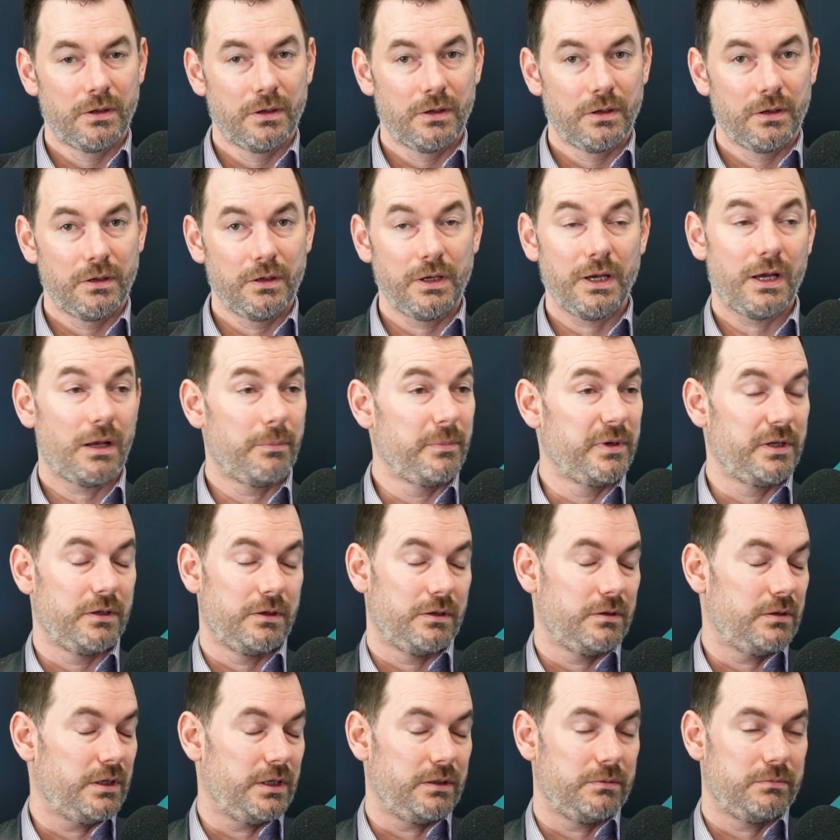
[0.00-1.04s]
Yeah, I mean,
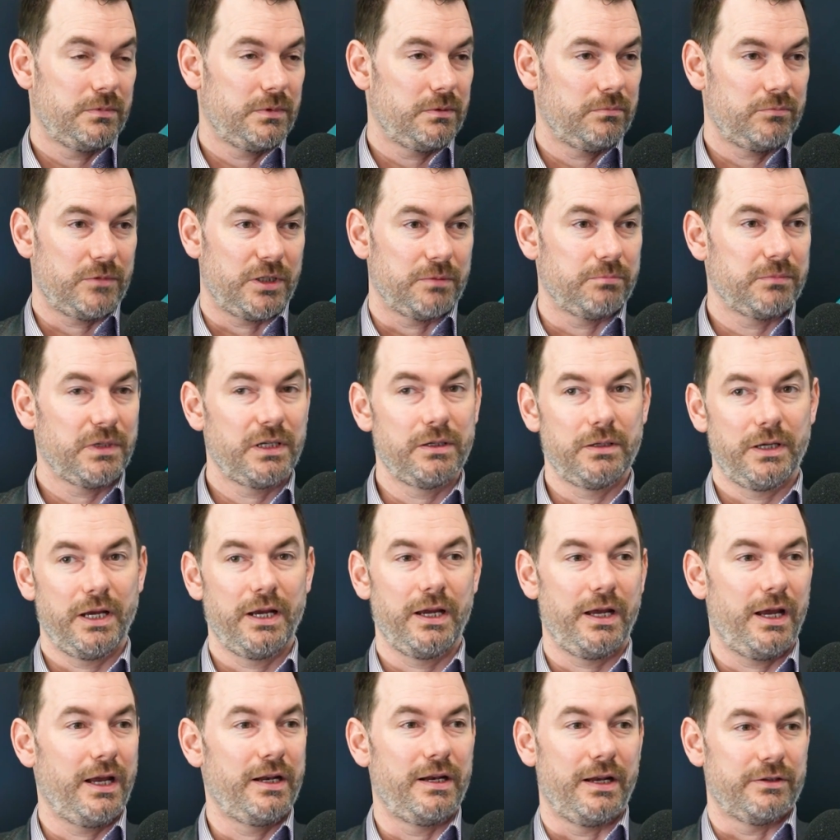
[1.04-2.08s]

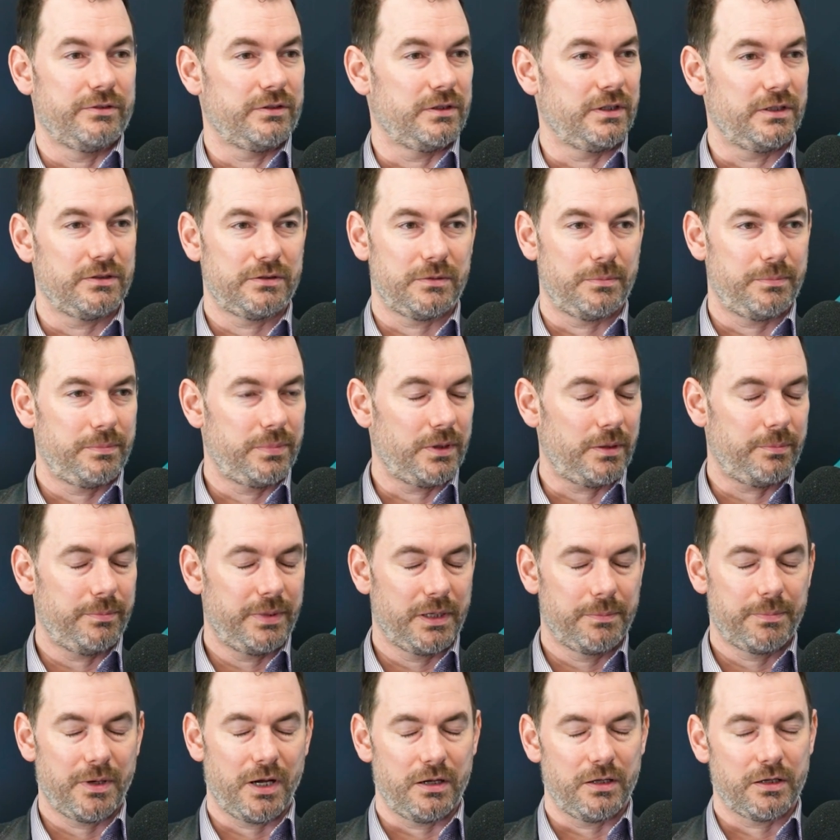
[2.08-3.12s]
it is, and it's a big
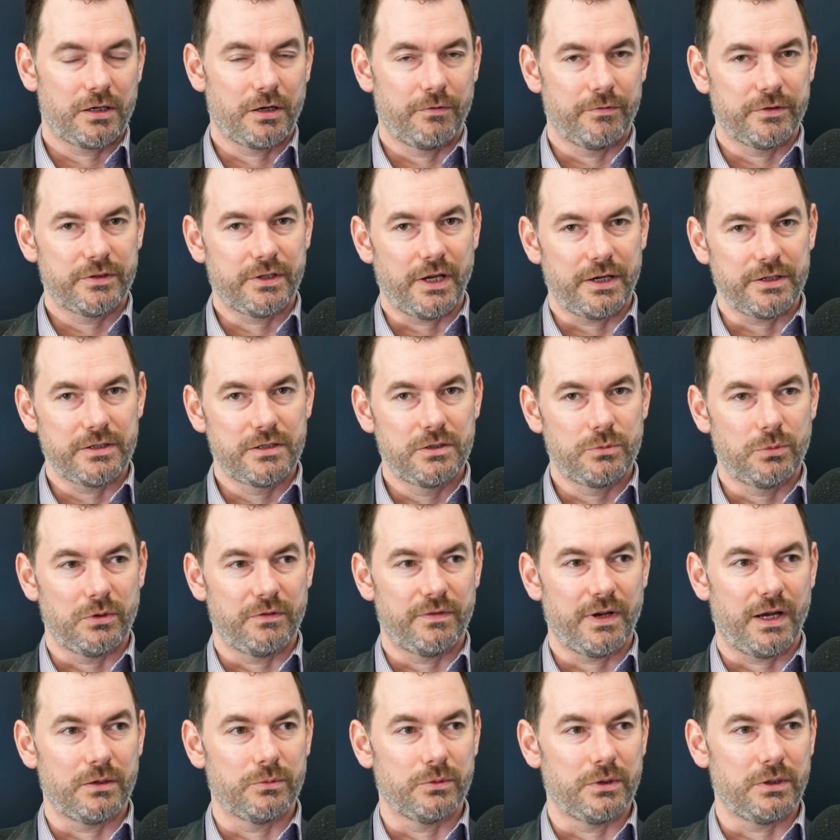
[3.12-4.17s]
part of the conversations we've
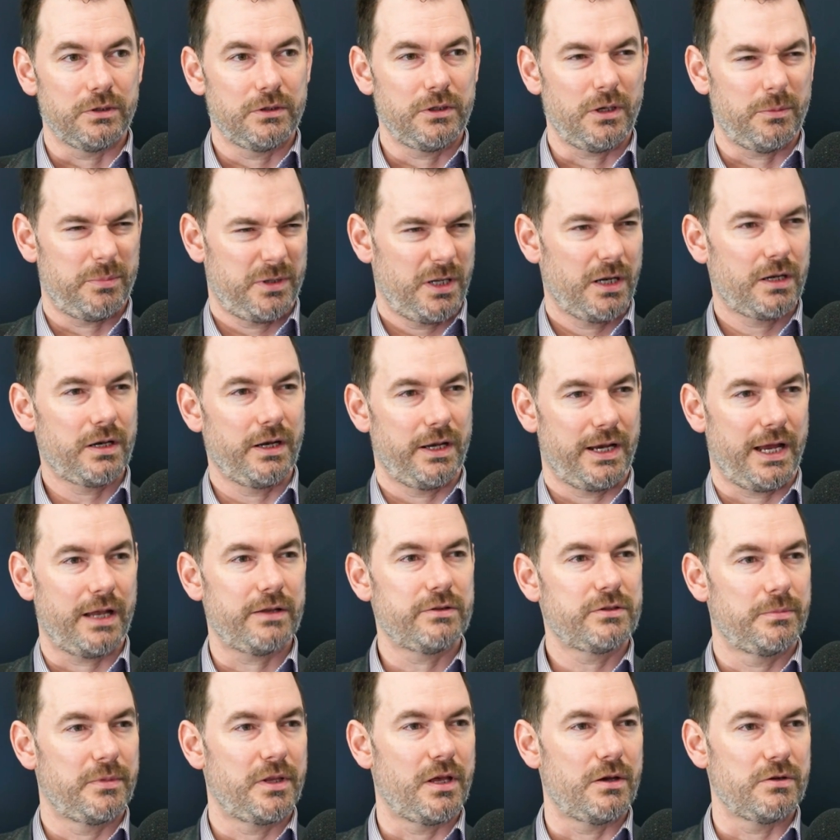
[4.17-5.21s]
had with, particularly again,
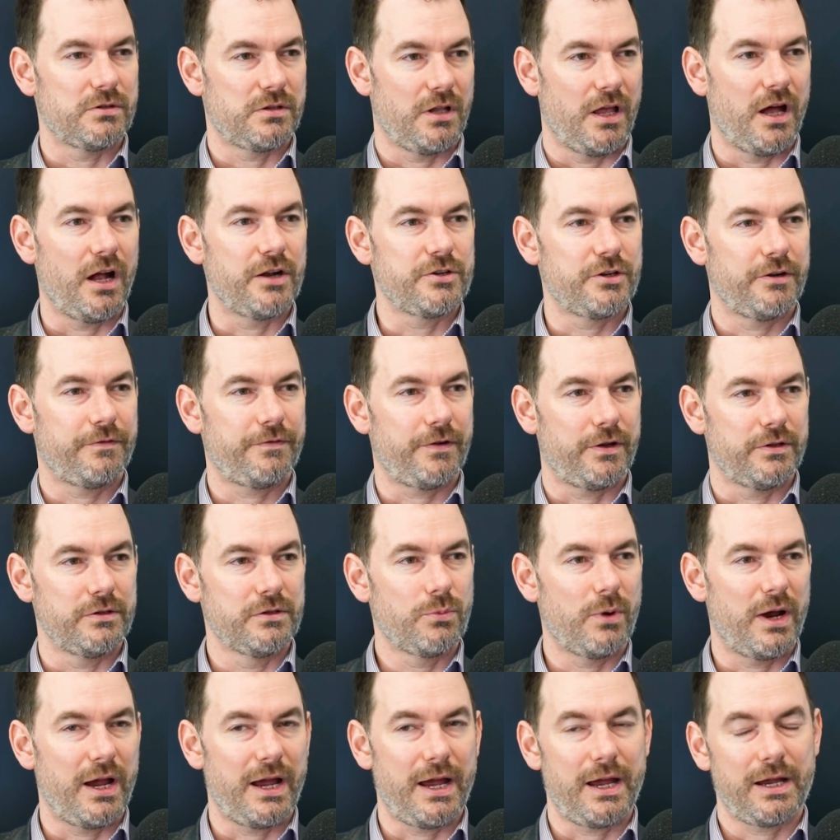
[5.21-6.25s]
some of those larger funds
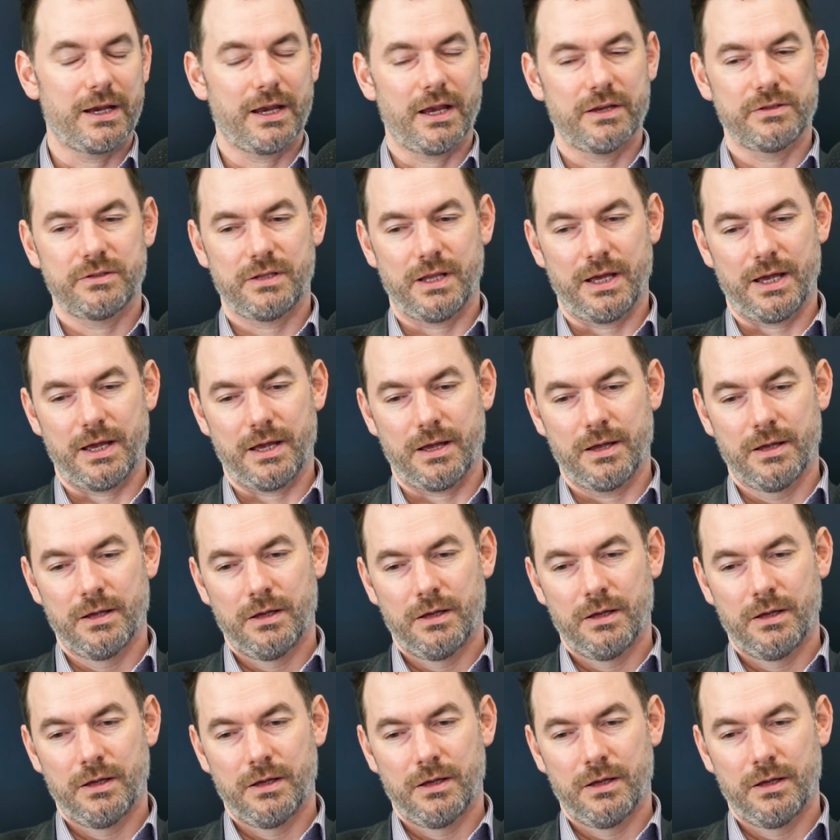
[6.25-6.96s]
where I guess they're